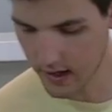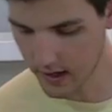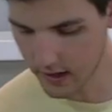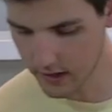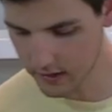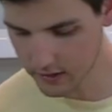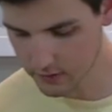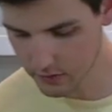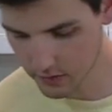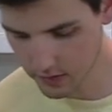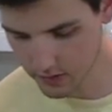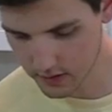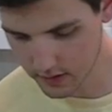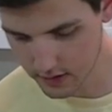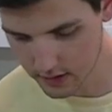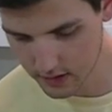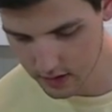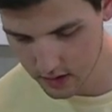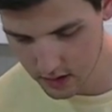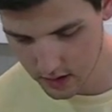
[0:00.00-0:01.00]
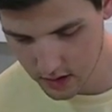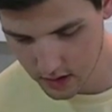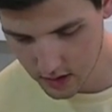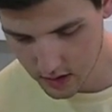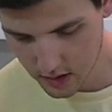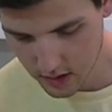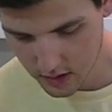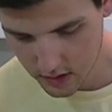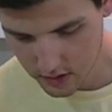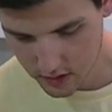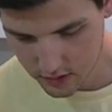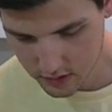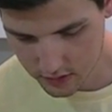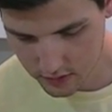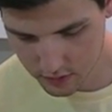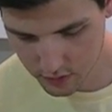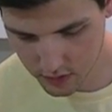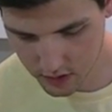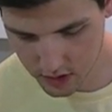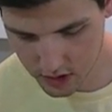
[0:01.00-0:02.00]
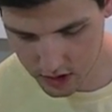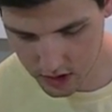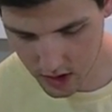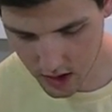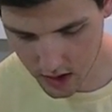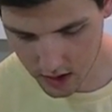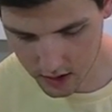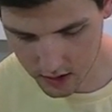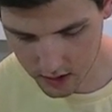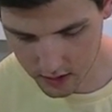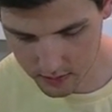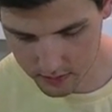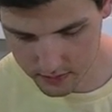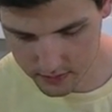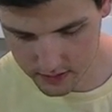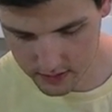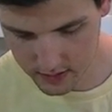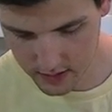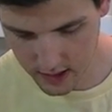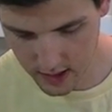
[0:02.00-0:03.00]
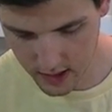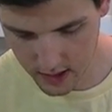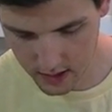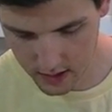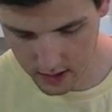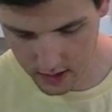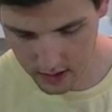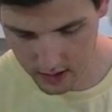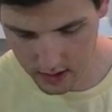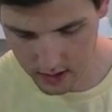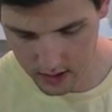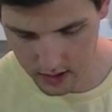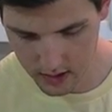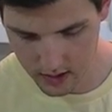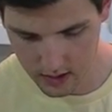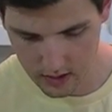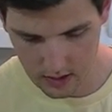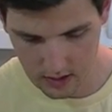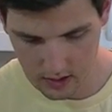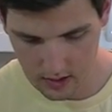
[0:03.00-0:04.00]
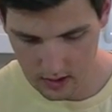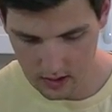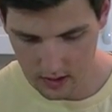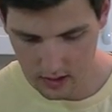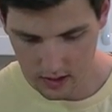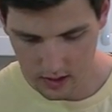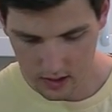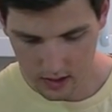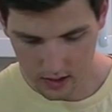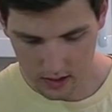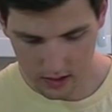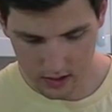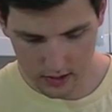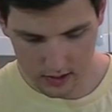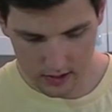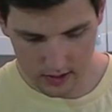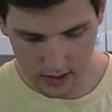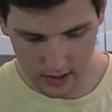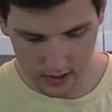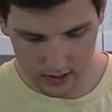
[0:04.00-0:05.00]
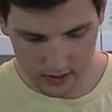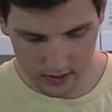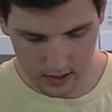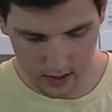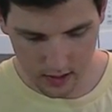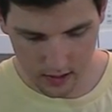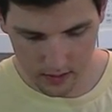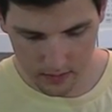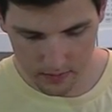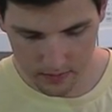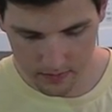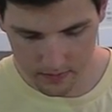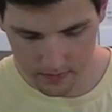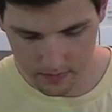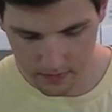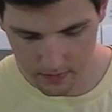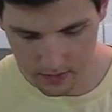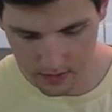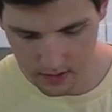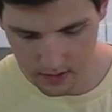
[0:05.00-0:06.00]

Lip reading: Now here's where the Swiss chard comes in handy. I just take some